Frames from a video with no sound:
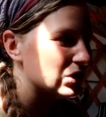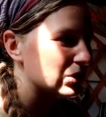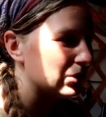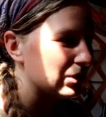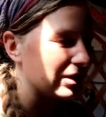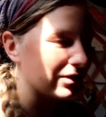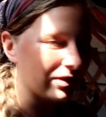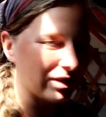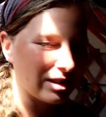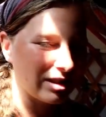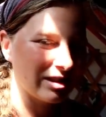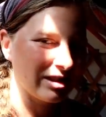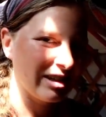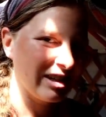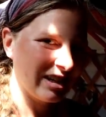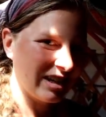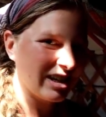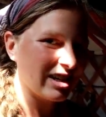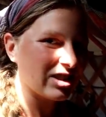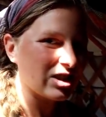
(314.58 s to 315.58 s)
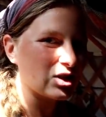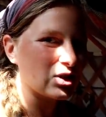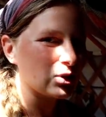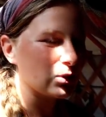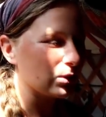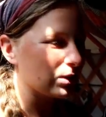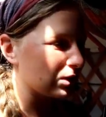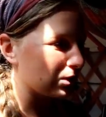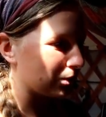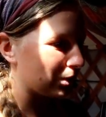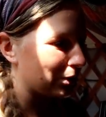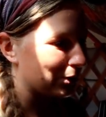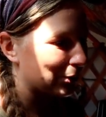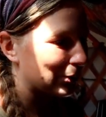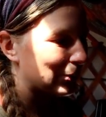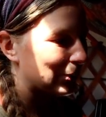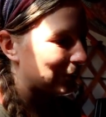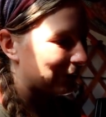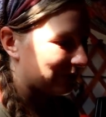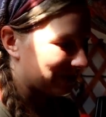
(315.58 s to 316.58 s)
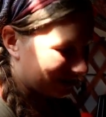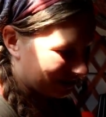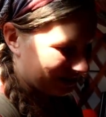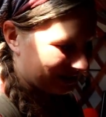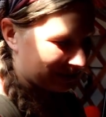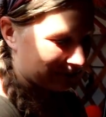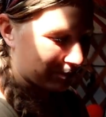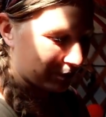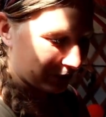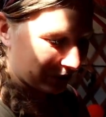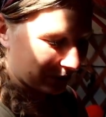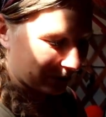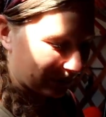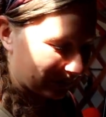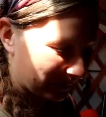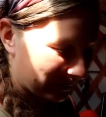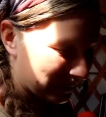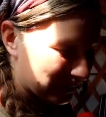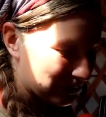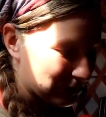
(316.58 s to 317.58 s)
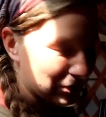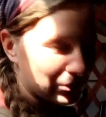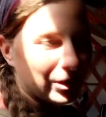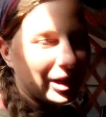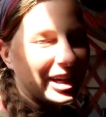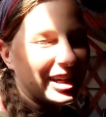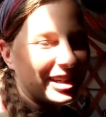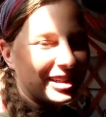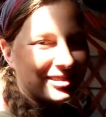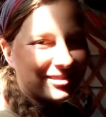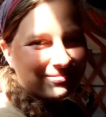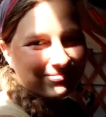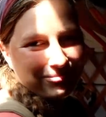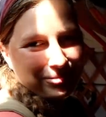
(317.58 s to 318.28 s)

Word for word: So even the 2- and 3-year-old put their own clothes away and